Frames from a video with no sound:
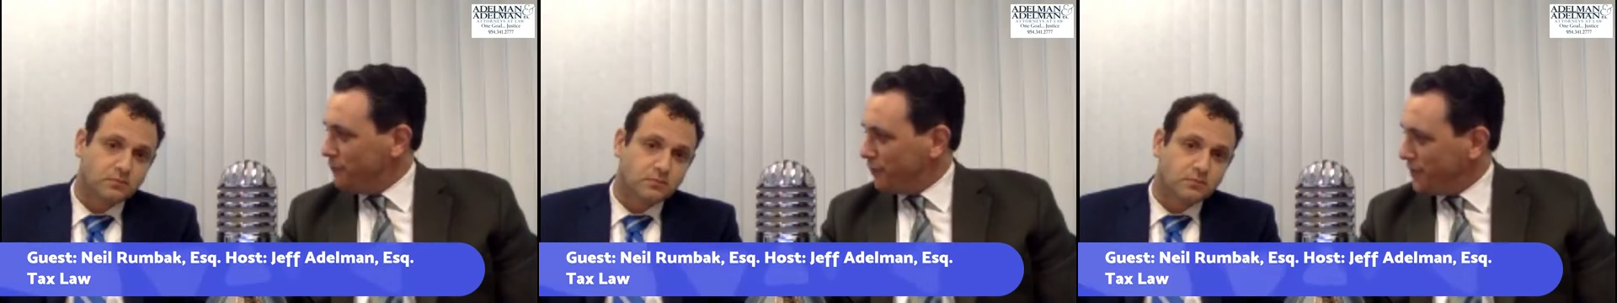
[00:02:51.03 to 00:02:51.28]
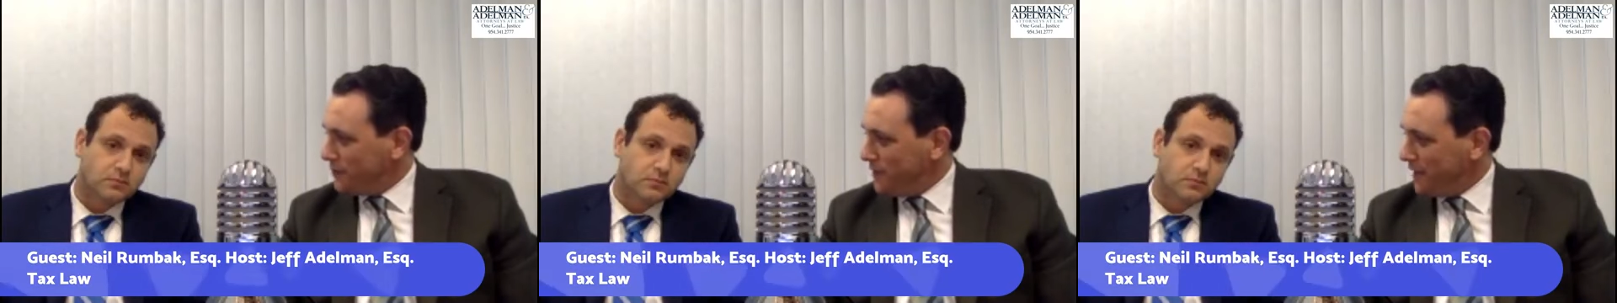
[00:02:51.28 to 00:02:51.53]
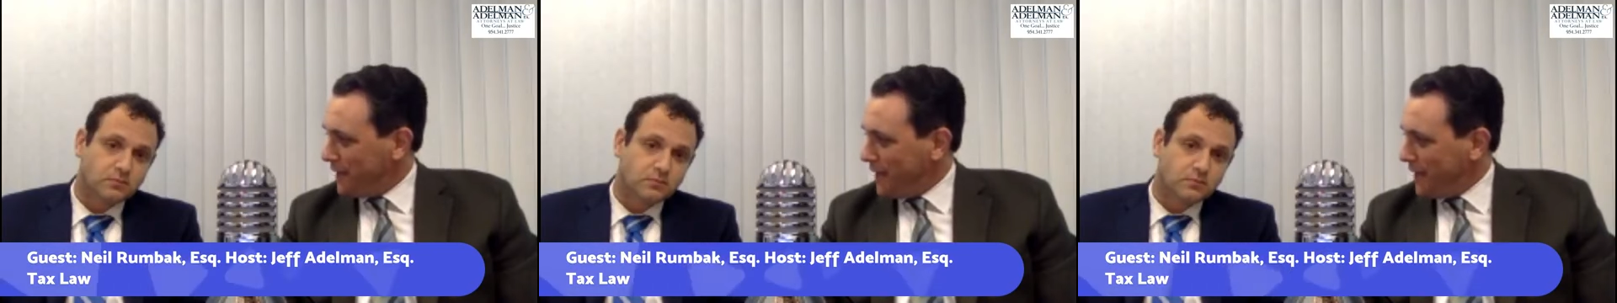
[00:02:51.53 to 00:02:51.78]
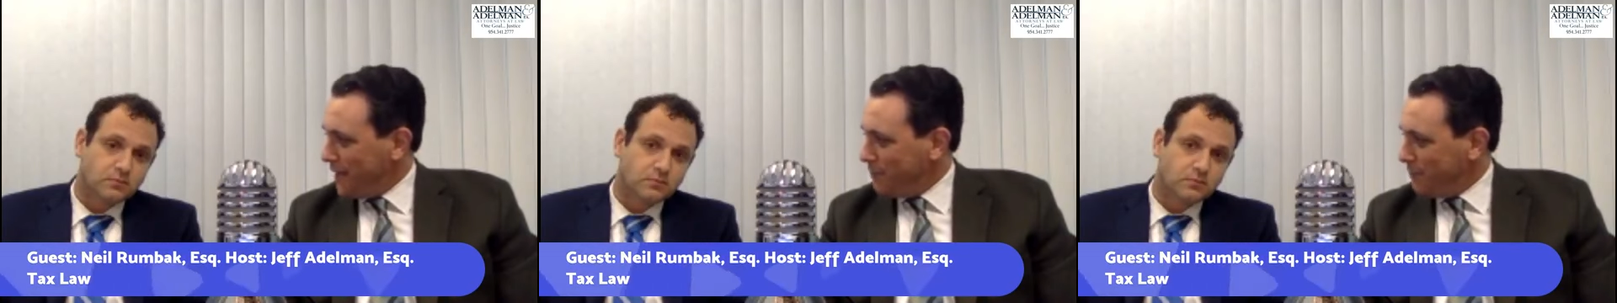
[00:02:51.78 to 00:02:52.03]
Speaker 1: friendly
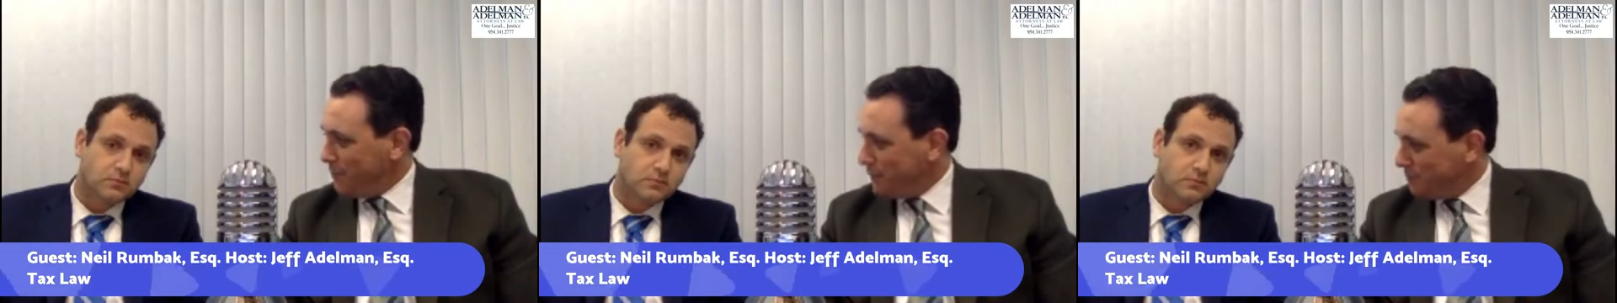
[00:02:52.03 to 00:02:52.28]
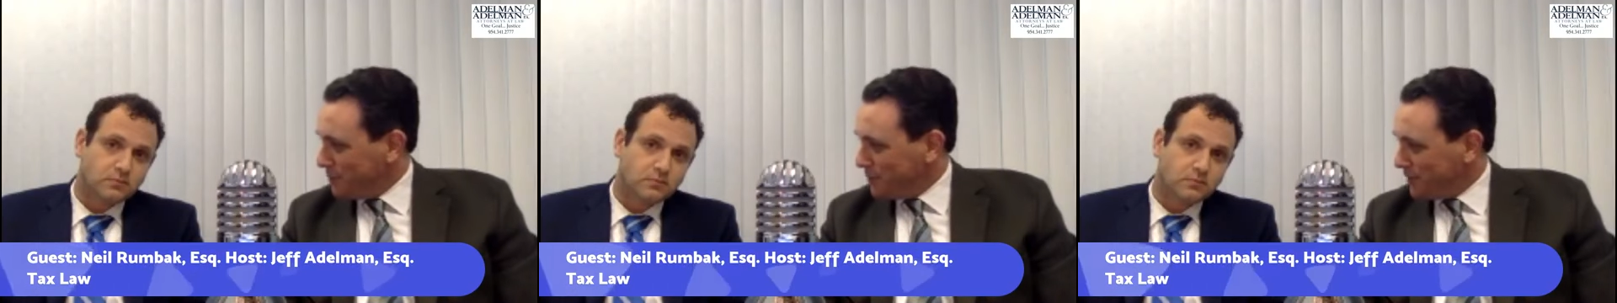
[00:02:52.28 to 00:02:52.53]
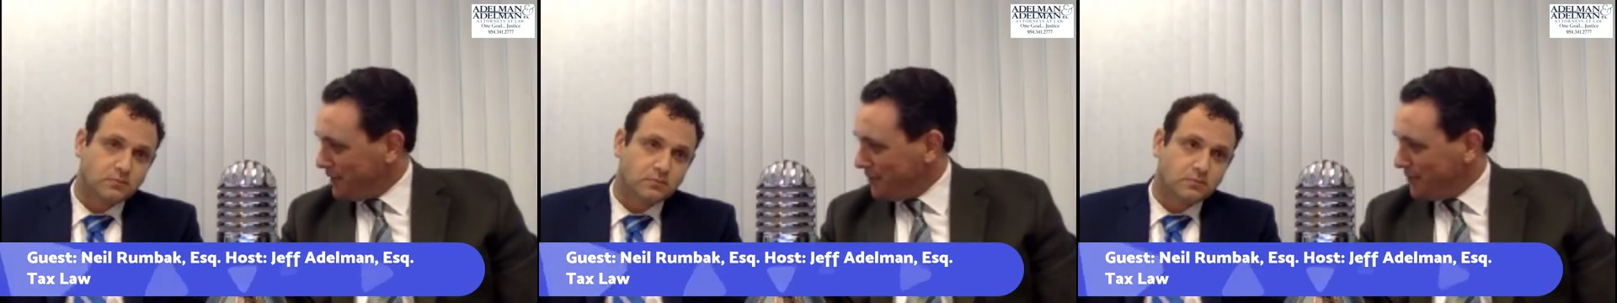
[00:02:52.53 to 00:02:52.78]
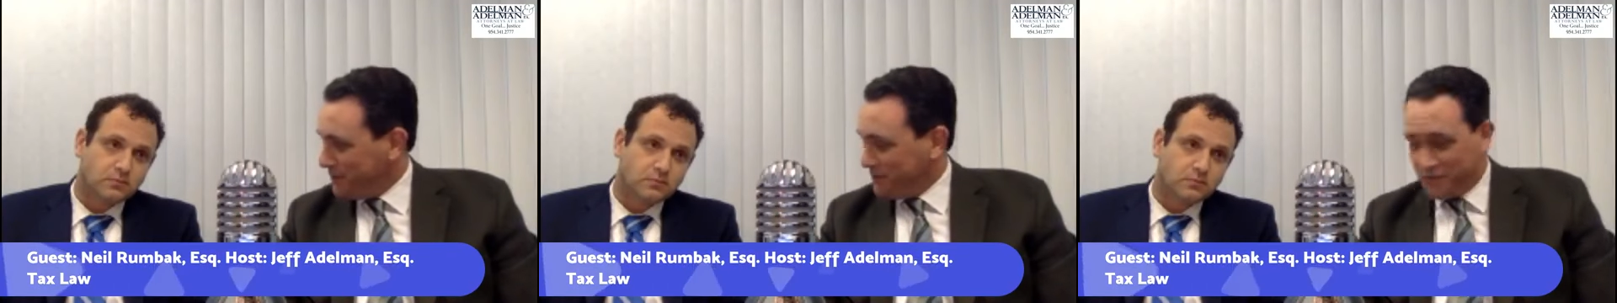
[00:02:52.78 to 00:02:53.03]
guy, but people are
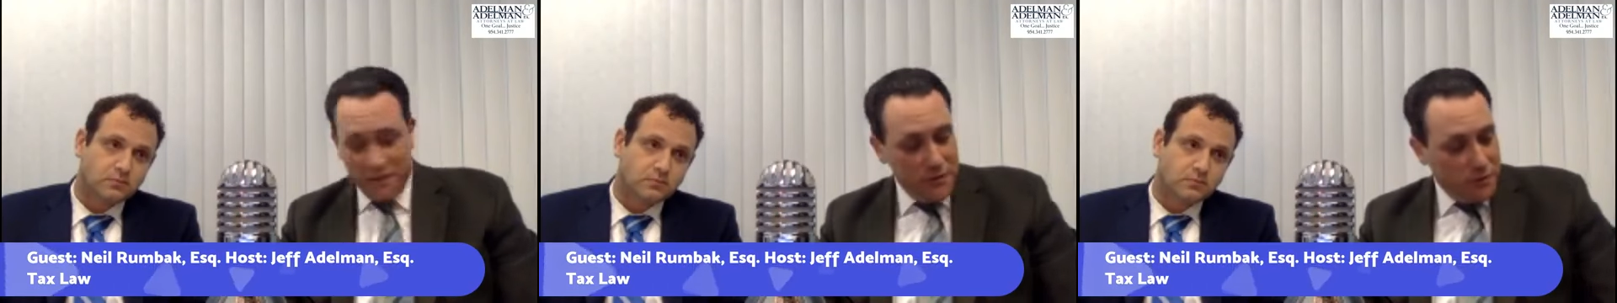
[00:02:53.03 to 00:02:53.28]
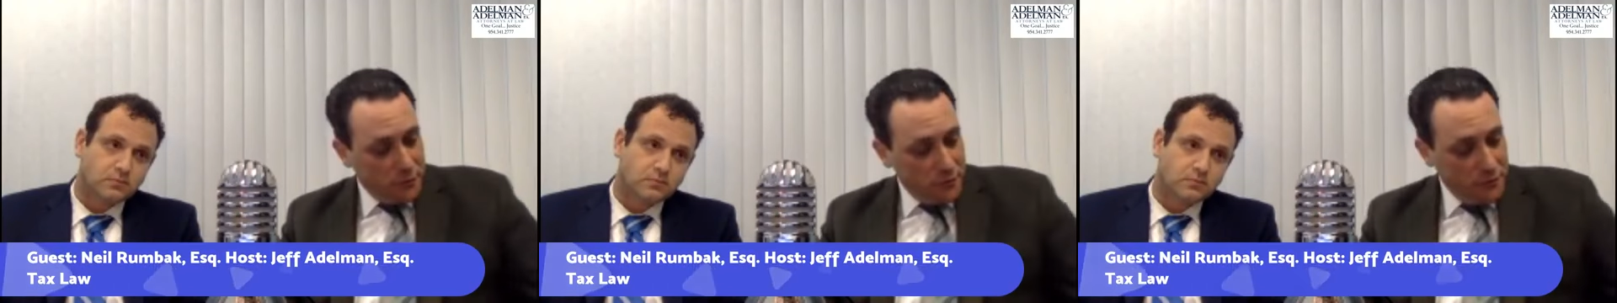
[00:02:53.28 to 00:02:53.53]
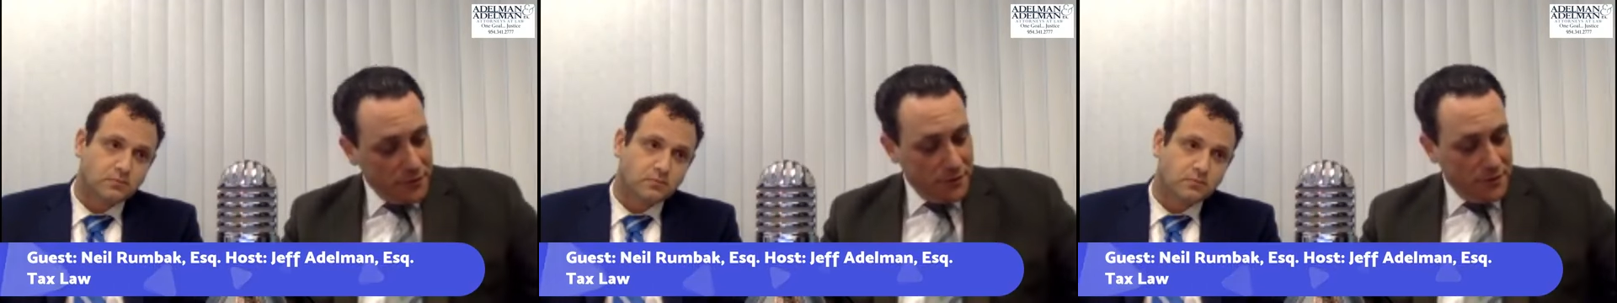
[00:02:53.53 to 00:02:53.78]
coming to see you